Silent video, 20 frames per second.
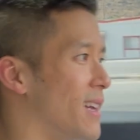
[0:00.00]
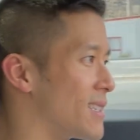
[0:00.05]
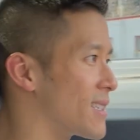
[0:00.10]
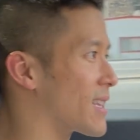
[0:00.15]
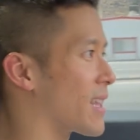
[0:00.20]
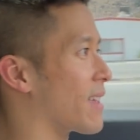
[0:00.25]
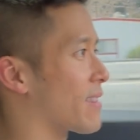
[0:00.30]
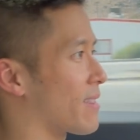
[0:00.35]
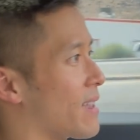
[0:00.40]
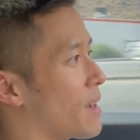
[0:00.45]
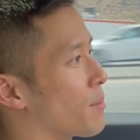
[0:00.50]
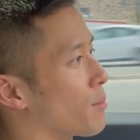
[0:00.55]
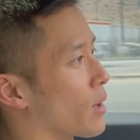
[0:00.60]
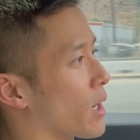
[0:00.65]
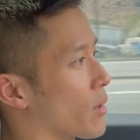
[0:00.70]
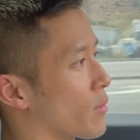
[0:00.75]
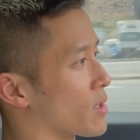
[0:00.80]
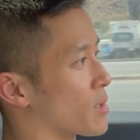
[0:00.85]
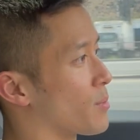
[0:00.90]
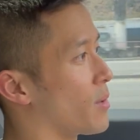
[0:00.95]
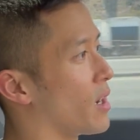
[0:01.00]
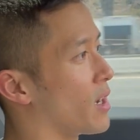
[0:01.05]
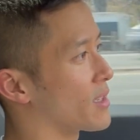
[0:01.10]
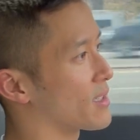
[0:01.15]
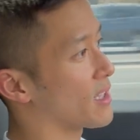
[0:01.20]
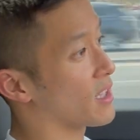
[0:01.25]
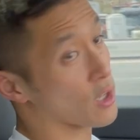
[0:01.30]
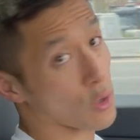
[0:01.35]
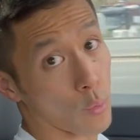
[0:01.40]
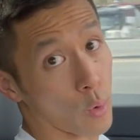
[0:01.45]
to get that brake response
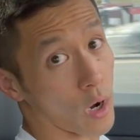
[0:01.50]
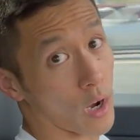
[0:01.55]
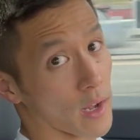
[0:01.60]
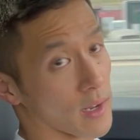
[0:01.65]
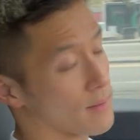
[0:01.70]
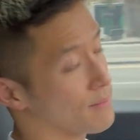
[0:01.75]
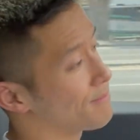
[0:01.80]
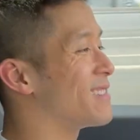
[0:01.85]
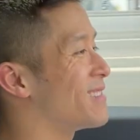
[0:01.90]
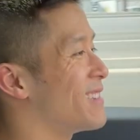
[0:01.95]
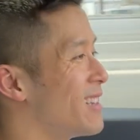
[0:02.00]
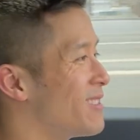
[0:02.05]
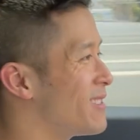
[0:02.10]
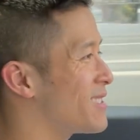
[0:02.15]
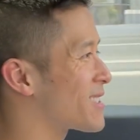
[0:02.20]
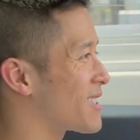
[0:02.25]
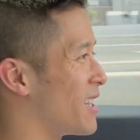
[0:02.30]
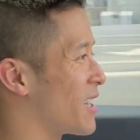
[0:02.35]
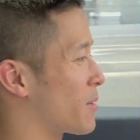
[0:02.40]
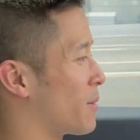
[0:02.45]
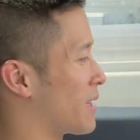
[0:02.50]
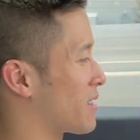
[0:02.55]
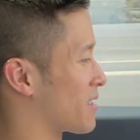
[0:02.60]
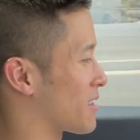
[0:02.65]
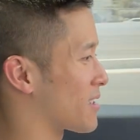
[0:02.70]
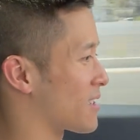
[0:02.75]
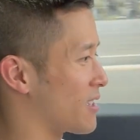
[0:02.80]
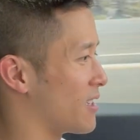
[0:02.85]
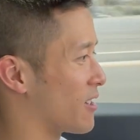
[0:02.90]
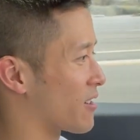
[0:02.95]
that you want. Now let's talk about the
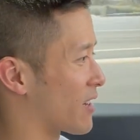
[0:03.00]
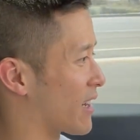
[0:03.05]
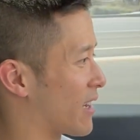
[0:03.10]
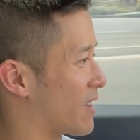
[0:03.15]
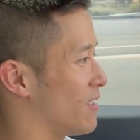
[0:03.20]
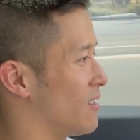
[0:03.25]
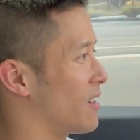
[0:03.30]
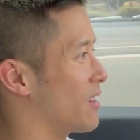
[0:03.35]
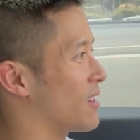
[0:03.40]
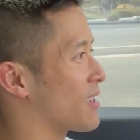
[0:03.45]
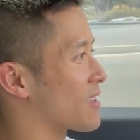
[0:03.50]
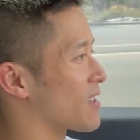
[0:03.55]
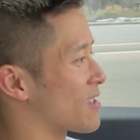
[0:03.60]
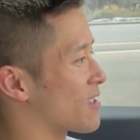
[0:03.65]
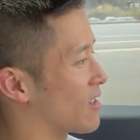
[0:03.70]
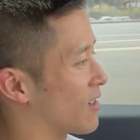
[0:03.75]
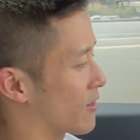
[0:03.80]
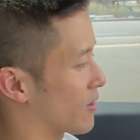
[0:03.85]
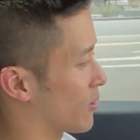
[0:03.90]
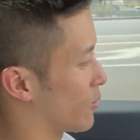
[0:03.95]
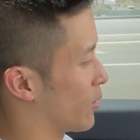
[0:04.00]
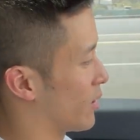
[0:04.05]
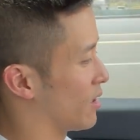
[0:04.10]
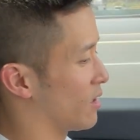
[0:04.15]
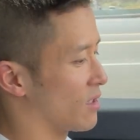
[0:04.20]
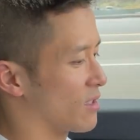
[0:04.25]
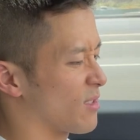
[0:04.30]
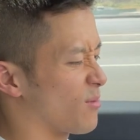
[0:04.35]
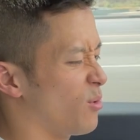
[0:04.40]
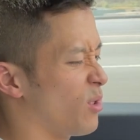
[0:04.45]
steering. Look at the steering
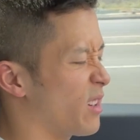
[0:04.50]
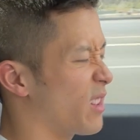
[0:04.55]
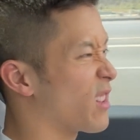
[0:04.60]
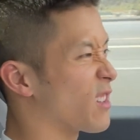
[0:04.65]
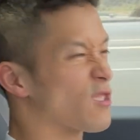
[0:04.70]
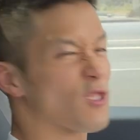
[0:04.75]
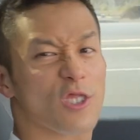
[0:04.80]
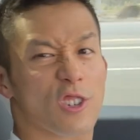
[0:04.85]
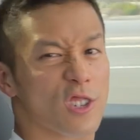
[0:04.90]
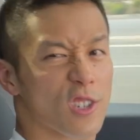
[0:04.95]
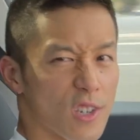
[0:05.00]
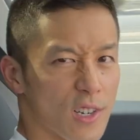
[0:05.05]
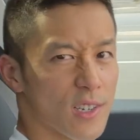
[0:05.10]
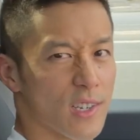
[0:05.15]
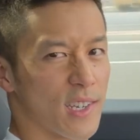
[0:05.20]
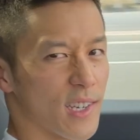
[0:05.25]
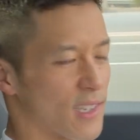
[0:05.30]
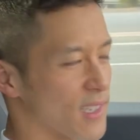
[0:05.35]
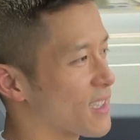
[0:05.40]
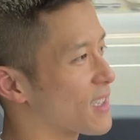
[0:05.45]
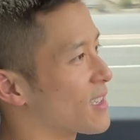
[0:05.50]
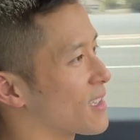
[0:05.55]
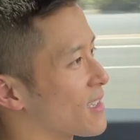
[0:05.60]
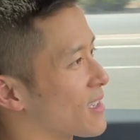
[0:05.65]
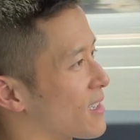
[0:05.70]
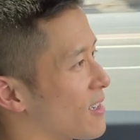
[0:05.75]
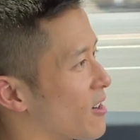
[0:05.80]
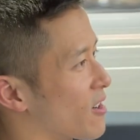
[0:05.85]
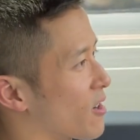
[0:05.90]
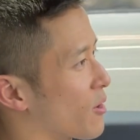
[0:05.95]
wheel. It's one of the chunkiest
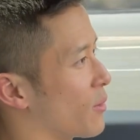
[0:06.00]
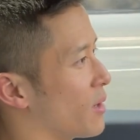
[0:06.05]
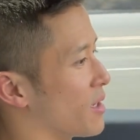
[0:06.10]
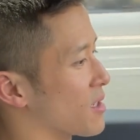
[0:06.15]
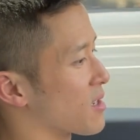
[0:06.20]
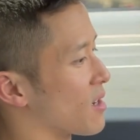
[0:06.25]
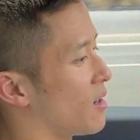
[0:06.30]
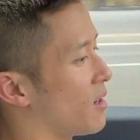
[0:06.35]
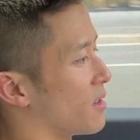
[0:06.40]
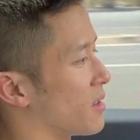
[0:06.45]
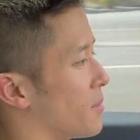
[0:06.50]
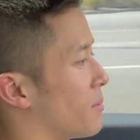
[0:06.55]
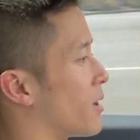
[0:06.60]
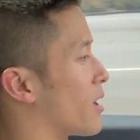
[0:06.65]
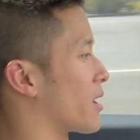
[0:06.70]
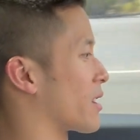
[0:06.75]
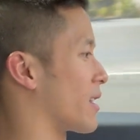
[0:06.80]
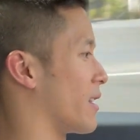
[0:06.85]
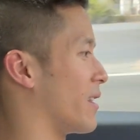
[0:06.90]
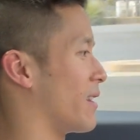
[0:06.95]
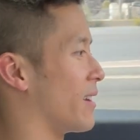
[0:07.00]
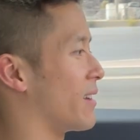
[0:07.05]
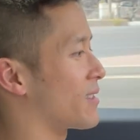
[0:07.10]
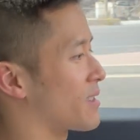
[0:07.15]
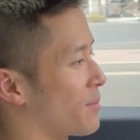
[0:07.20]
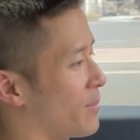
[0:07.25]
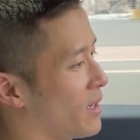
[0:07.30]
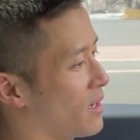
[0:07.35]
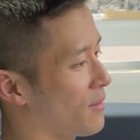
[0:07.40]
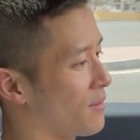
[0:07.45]
steering wheels on the market, and
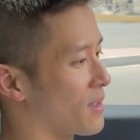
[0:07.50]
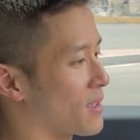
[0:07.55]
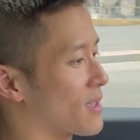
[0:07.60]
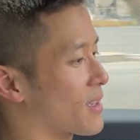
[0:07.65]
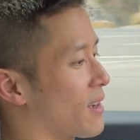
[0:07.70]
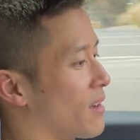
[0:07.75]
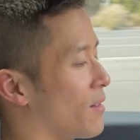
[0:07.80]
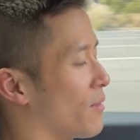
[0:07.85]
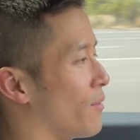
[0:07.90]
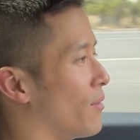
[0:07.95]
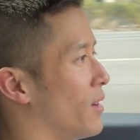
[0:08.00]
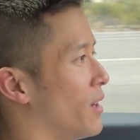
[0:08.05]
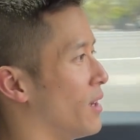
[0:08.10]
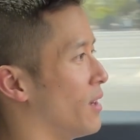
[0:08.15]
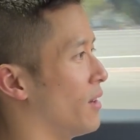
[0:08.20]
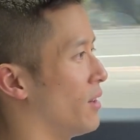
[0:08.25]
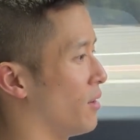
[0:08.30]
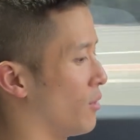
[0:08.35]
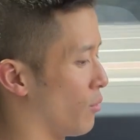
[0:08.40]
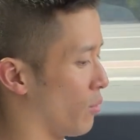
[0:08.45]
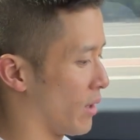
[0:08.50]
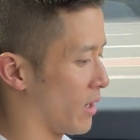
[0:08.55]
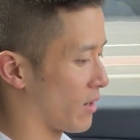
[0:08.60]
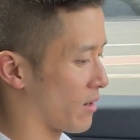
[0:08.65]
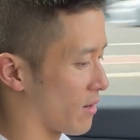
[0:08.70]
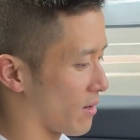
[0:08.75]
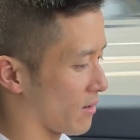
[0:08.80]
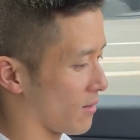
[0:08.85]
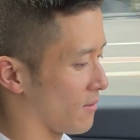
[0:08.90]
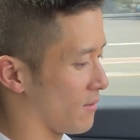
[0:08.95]
it's made of this kind of
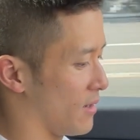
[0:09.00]
weird